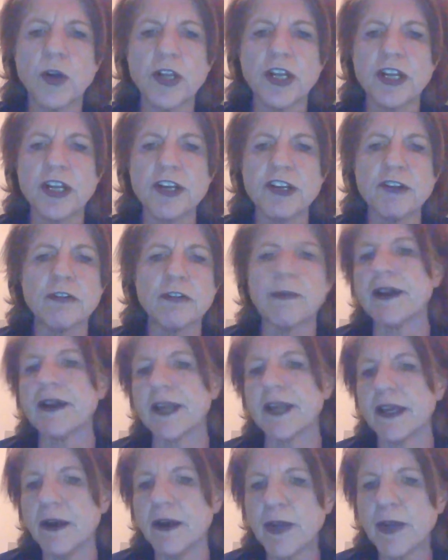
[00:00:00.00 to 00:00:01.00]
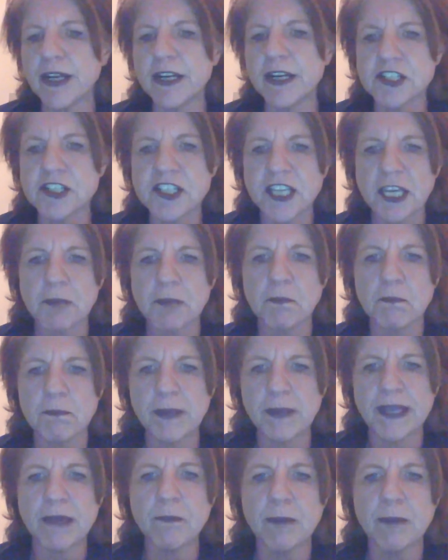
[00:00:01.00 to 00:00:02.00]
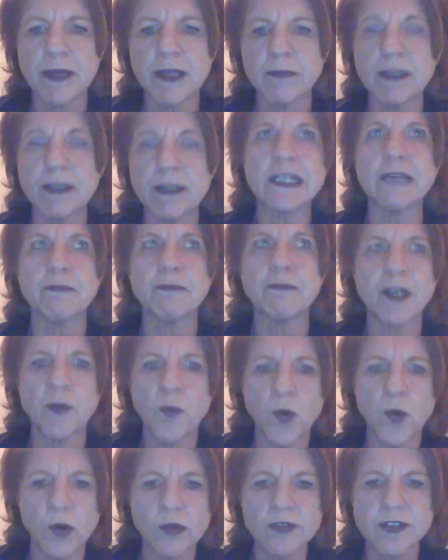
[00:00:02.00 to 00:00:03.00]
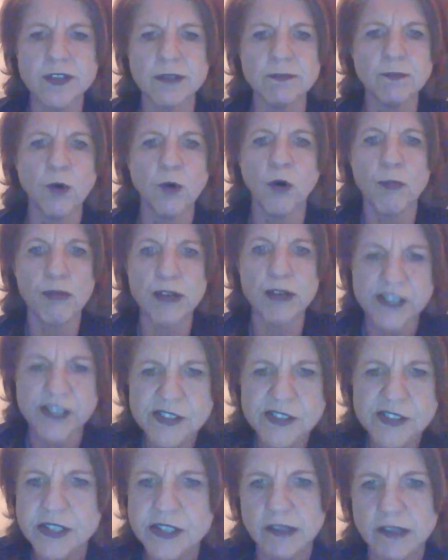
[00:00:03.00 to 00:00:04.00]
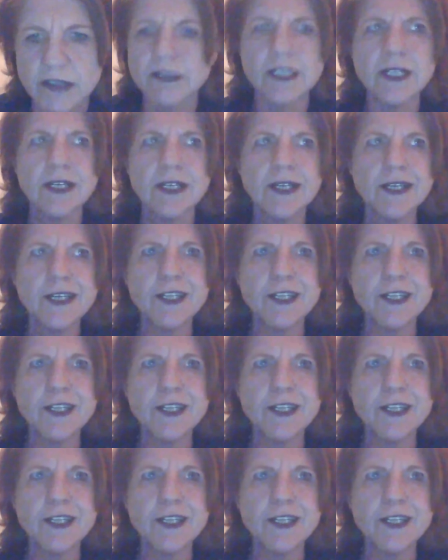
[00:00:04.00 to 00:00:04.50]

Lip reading: what are you going to do about it? Are we going to just keep building bigger walls and more prisons, and,